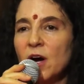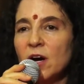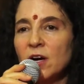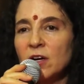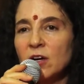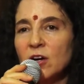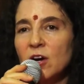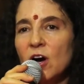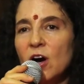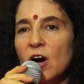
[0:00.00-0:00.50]

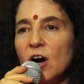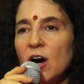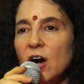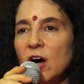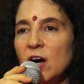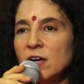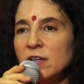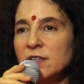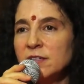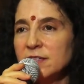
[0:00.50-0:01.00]
our
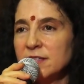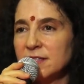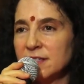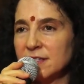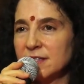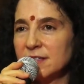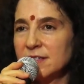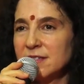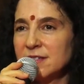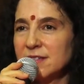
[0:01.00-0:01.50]

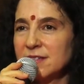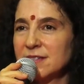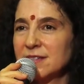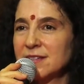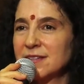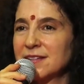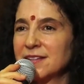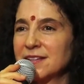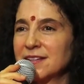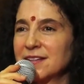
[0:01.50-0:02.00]
causes,
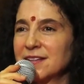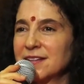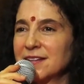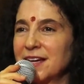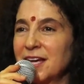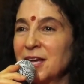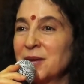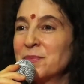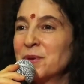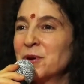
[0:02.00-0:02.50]

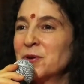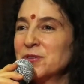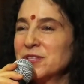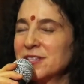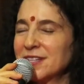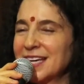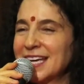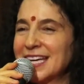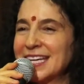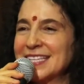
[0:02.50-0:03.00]
in
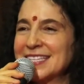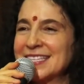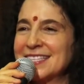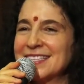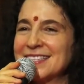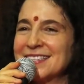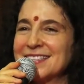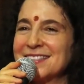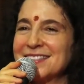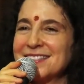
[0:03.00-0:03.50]
most
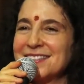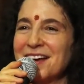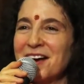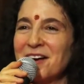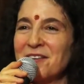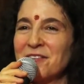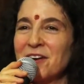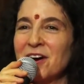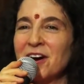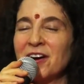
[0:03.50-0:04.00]
cases,
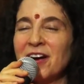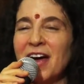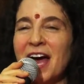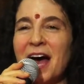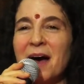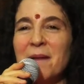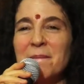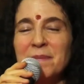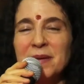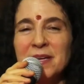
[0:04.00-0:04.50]
of our
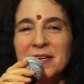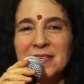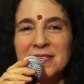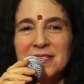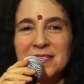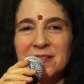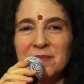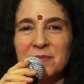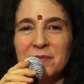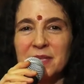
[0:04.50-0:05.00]

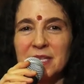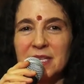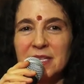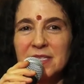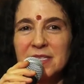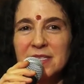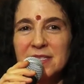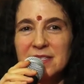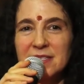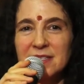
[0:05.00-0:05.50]
happiness and
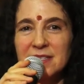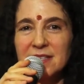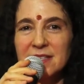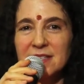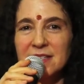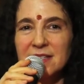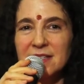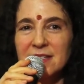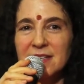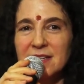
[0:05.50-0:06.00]
bliss
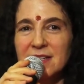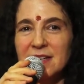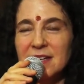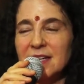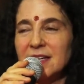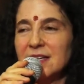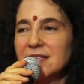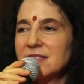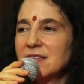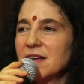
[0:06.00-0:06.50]

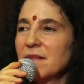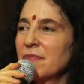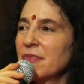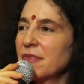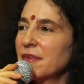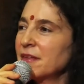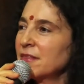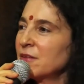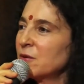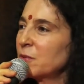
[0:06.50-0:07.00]
is
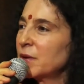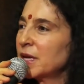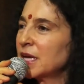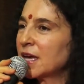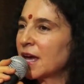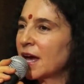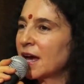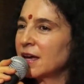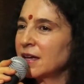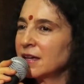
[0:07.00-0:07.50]
something that we
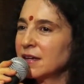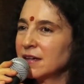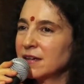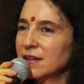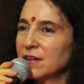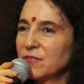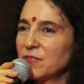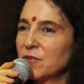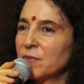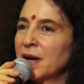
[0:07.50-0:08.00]
get
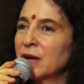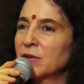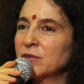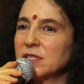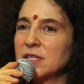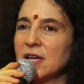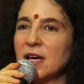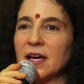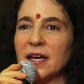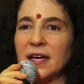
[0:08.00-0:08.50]
from
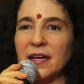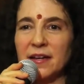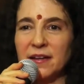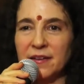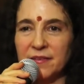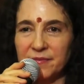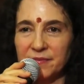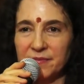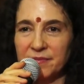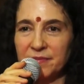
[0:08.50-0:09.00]
outside.
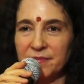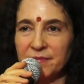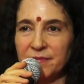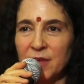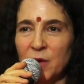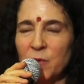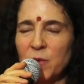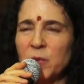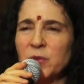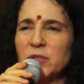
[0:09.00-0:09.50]

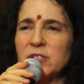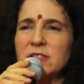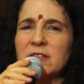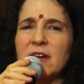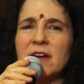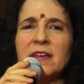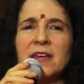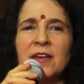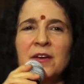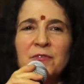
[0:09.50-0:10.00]
We were
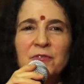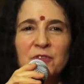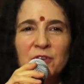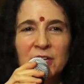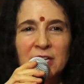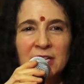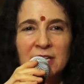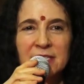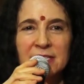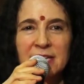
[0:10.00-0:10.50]
studying for
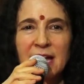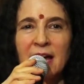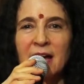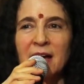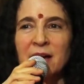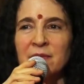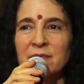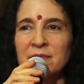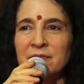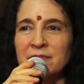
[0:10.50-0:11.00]
an
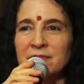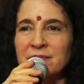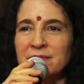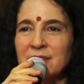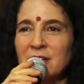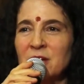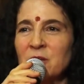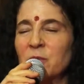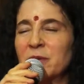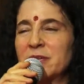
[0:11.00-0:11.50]
exam.
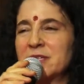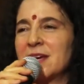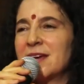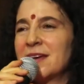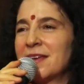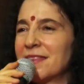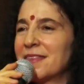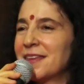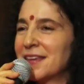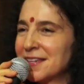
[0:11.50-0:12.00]
We
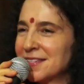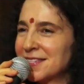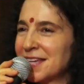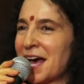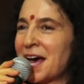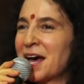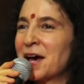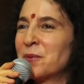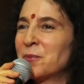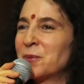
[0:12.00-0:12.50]
take the
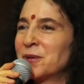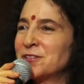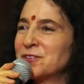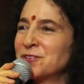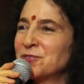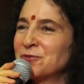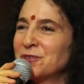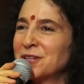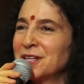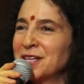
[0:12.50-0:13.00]
exam. We
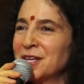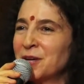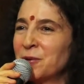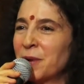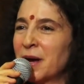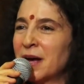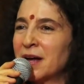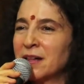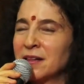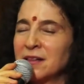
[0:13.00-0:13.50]
do really
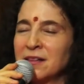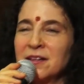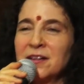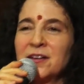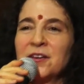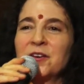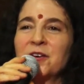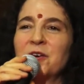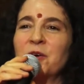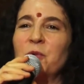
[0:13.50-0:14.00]
well.
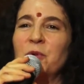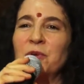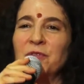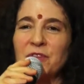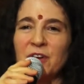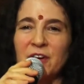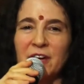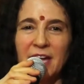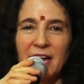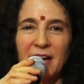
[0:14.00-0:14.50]
We're
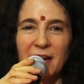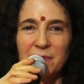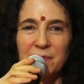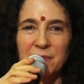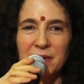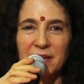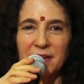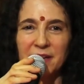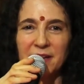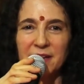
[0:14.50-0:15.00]
very
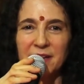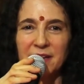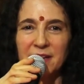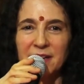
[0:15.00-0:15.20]
happy.